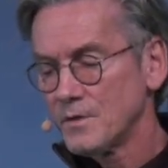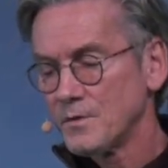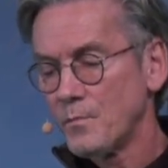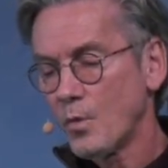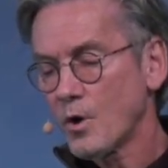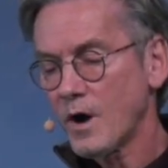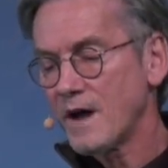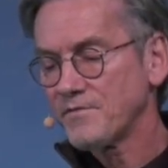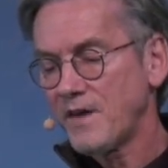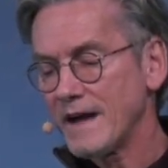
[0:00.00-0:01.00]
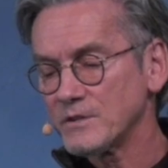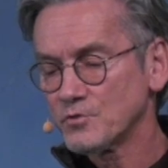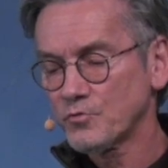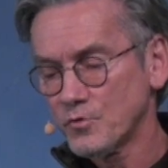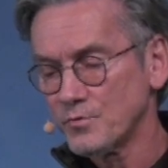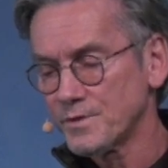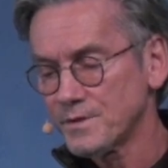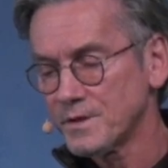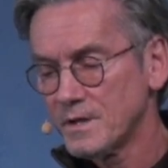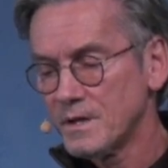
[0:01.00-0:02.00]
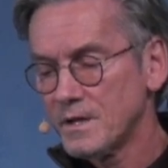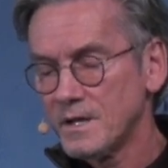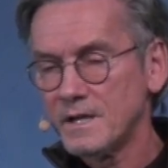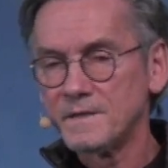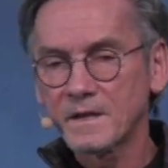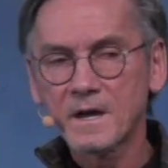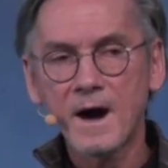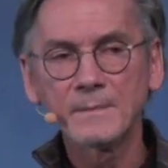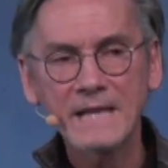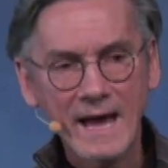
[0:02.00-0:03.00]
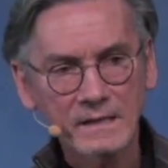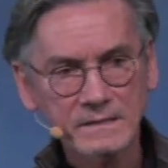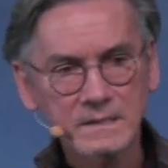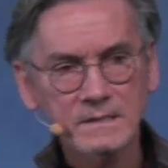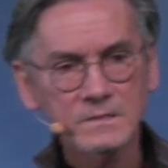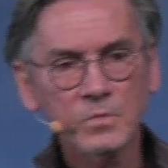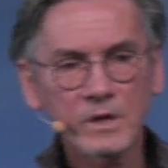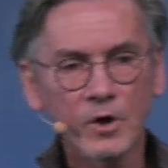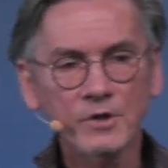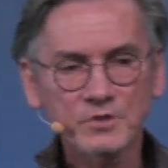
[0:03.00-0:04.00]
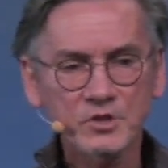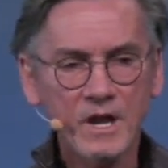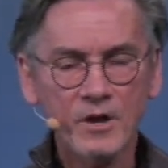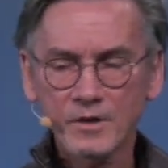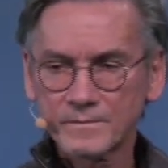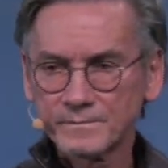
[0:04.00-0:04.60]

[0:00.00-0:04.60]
the more I find truth in the commonalities we all share.